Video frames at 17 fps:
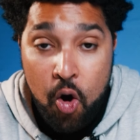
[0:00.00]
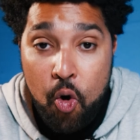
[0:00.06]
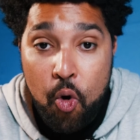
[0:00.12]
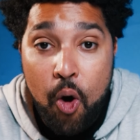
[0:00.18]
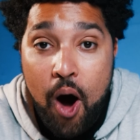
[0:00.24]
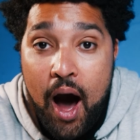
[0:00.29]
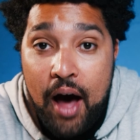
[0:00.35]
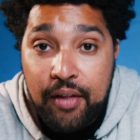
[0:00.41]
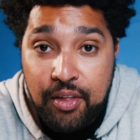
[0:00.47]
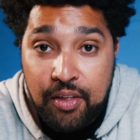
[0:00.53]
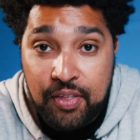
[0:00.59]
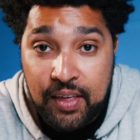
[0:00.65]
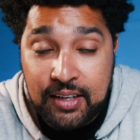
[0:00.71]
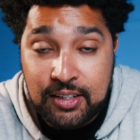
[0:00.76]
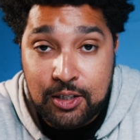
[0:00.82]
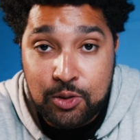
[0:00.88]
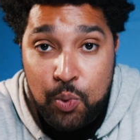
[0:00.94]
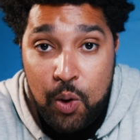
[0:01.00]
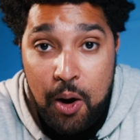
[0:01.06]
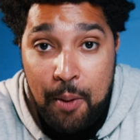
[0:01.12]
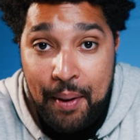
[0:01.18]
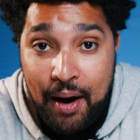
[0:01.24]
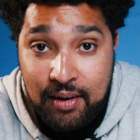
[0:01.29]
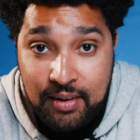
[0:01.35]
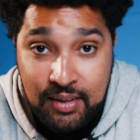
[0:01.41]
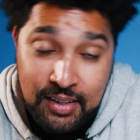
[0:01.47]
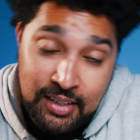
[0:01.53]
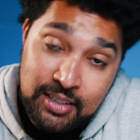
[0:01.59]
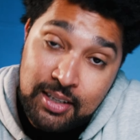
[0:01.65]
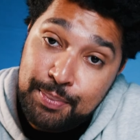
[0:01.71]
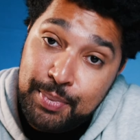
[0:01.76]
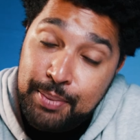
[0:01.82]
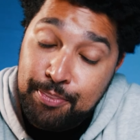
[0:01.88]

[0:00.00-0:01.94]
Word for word: or other things as well. Apparently these can be